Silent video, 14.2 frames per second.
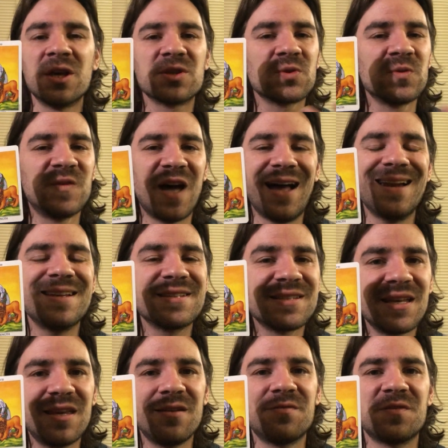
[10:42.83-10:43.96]
So that is
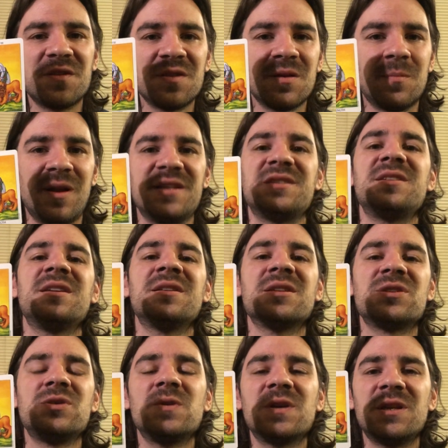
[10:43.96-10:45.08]
the gift and the blessing
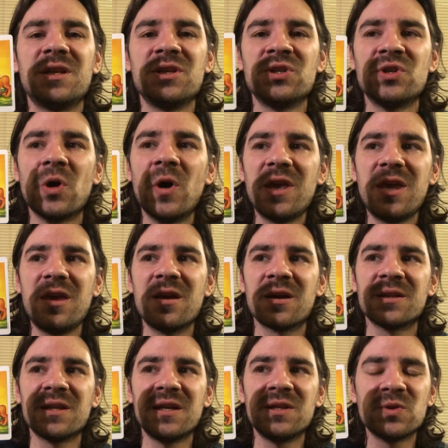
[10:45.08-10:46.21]
that you can enjoy here,
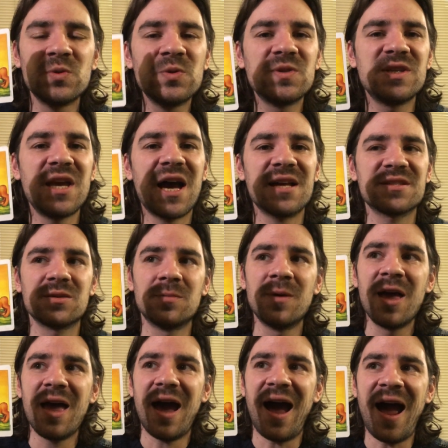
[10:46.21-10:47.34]
the enthusiasm
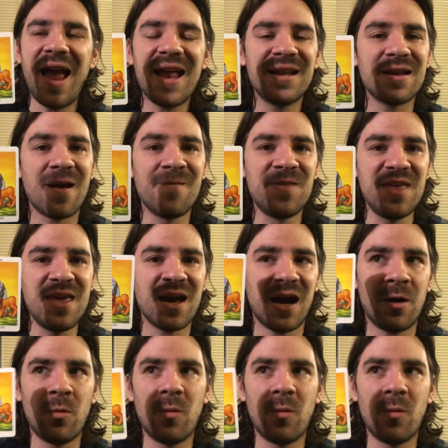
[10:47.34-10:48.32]
and the